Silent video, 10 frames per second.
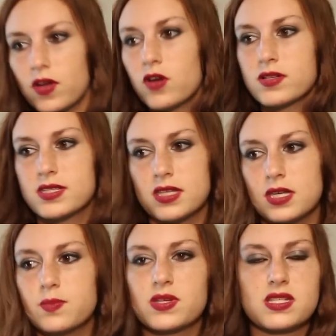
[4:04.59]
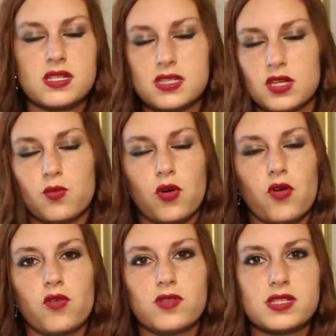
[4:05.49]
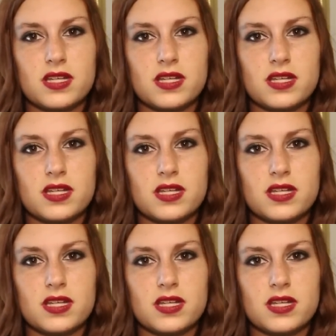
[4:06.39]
artsy, businessy world,